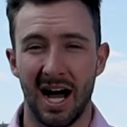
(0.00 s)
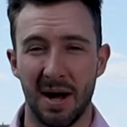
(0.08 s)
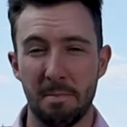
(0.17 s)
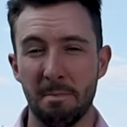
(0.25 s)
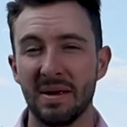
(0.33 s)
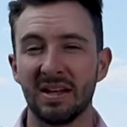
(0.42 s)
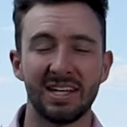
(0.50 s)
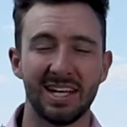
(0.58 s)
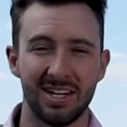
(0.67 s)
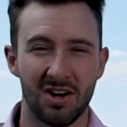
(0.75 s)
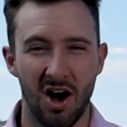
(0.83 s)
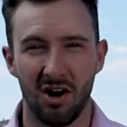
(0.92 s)
a
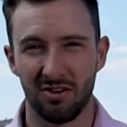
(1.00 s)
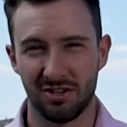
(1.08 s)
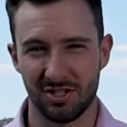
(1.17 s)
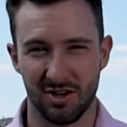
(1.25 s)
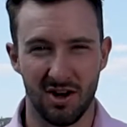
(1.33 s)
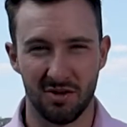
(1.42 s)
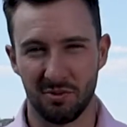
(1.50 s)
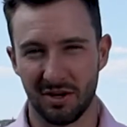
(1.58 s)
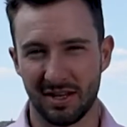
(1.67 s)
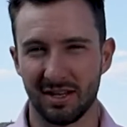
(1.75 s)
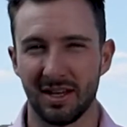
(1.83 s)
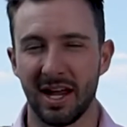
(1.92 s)
million dollars on
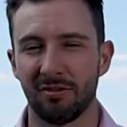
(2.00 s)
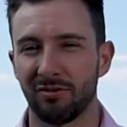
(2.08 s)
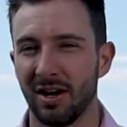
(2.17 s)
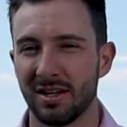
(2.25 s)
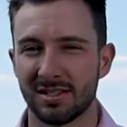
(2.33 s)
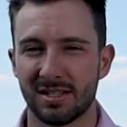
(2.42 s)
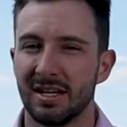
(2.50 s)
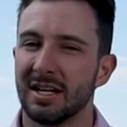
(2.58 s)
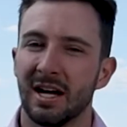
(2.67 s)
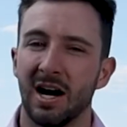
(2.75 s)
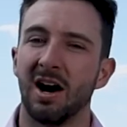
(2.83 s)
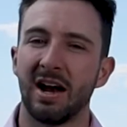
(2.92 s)
one of the lakefronts.
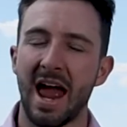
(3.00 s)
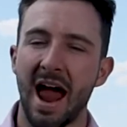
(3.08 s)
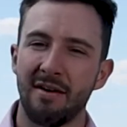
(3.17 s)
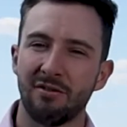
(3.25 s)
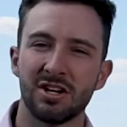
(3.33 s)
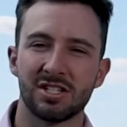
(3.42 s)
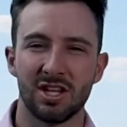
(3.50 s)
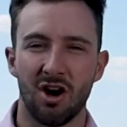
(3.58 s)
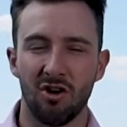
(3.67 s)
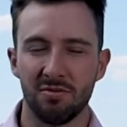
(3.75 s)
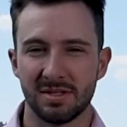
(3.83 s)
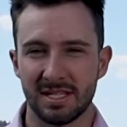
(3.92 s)
On average, the
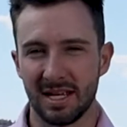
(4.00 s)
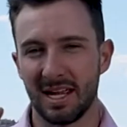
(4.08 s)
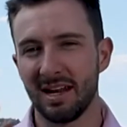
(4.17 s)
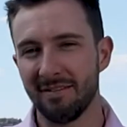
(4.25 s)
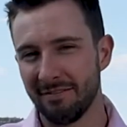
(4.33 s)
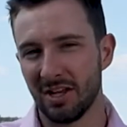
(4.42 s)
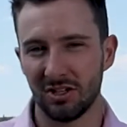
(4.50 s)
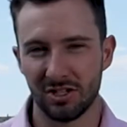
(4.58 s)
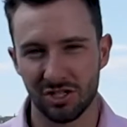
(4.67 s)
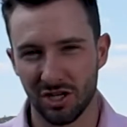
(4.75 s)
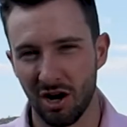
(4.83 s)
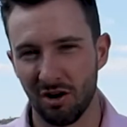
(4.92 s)
homes in
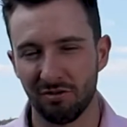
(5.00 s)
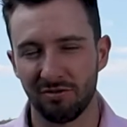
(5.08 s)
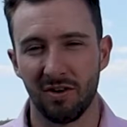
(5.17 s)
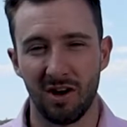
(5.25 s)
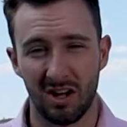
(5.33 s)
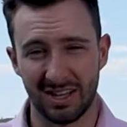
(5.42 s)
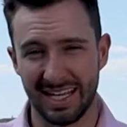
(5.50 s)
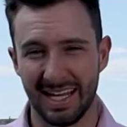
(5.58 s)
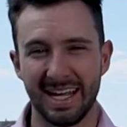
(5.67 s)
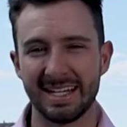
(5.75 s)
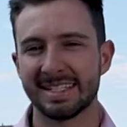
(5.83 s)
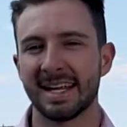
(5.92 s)
Village Cove on the
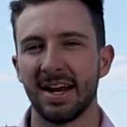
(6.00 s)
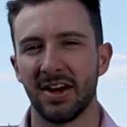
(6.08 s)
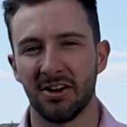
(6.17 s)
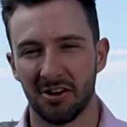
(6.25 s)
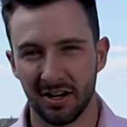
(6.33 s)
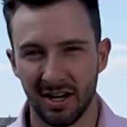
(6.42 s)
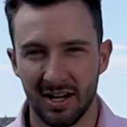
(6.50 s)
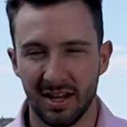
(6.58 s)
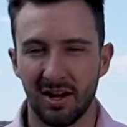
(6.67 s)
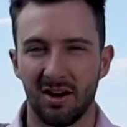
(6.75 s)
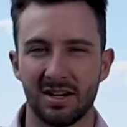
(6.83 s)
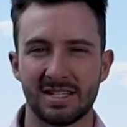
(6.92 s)
interior
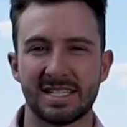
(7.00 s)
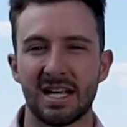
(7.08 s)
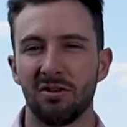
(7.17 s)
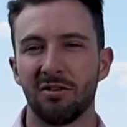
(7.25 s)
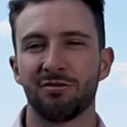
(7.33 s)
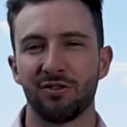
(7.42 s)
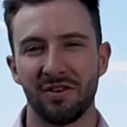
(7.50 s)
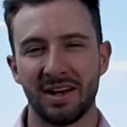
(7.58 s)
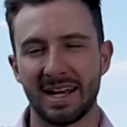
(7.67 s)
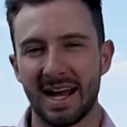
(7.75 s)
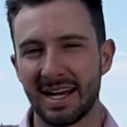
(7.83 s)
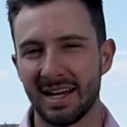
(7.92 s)
are selling for
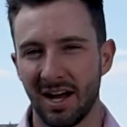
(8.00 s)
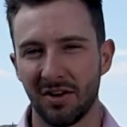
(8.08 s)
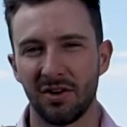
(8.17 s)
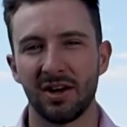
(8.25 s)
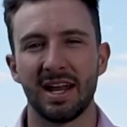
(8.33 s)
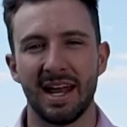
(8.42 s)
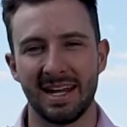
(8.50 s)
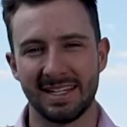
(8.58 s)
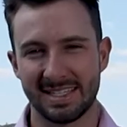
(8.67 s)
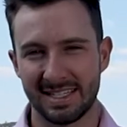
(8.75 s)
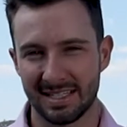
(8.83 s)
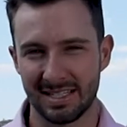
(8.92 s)
nine hundred
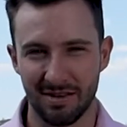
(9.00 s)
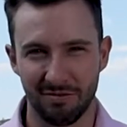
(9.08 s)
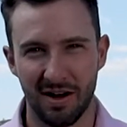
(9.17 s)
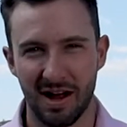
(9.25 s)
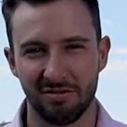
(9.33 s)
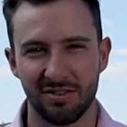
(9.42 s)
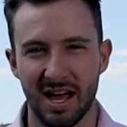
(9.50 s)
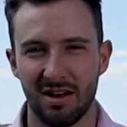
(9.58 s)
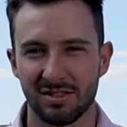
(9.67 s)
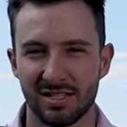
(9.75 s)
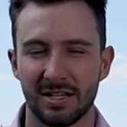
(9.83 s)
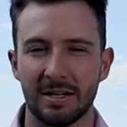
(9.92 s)
sixty-five
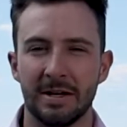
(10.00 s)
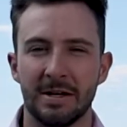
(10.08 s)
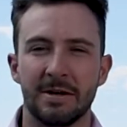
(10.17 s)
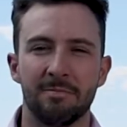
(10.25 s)
thousand dollars.